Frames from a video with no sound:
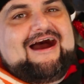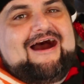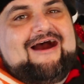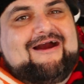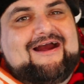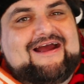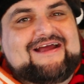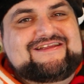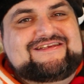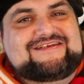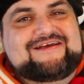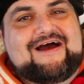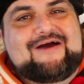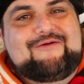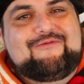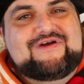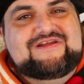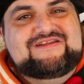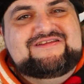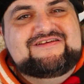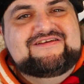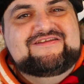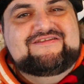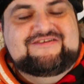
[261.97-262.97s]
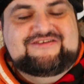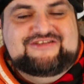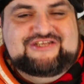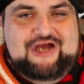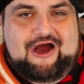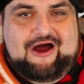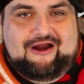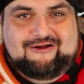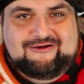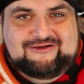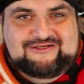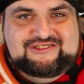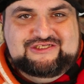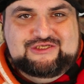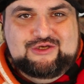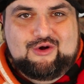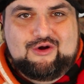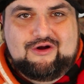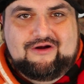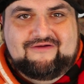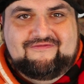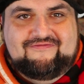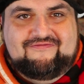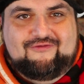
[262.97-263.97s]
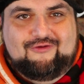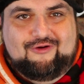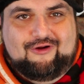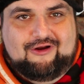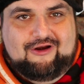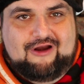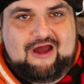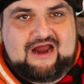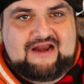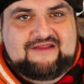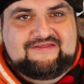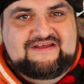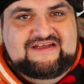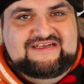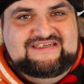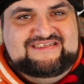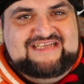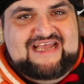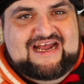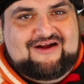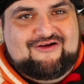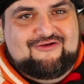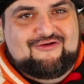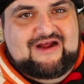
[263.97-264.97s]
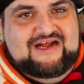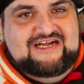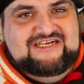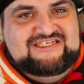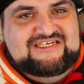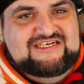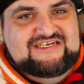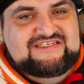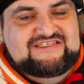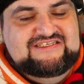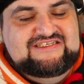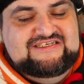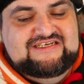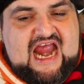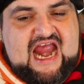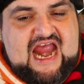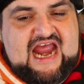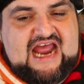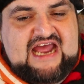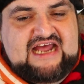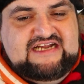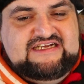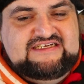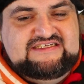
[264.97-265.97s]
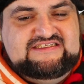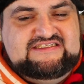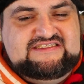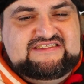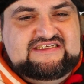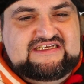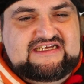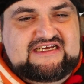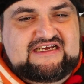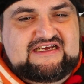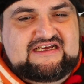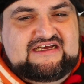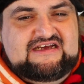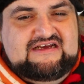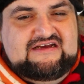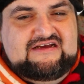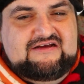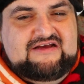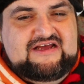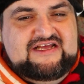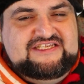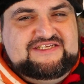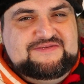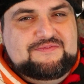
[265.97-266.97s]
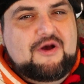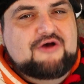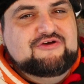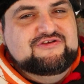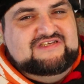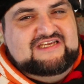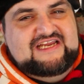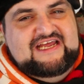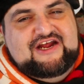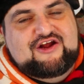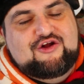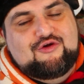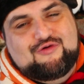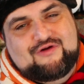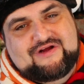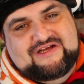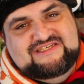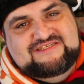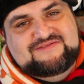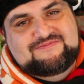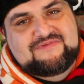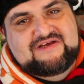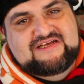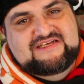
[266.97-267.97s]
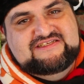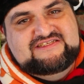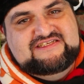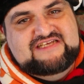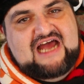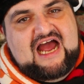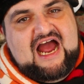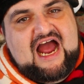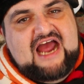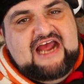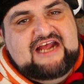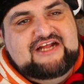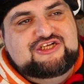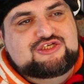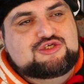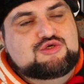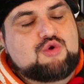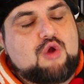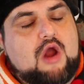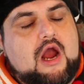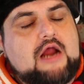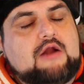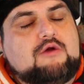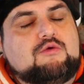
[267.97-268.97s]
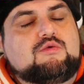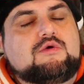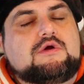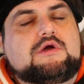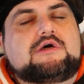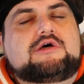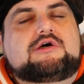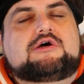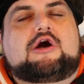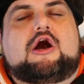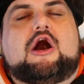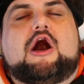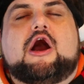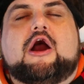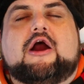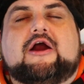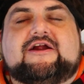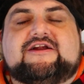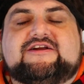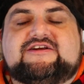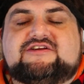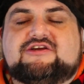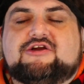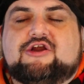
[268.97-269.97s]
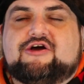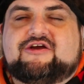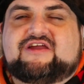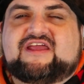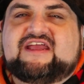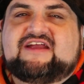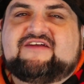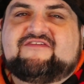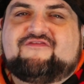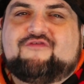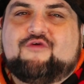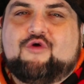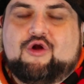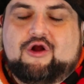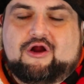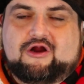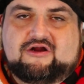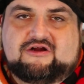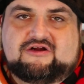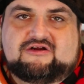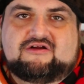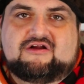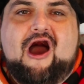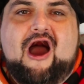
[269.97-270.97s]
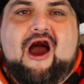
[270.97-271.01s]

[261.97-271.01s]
All right, so I went to the dollar store for a lot of these decorations and it's mostly Christmas. I tried real hard looking for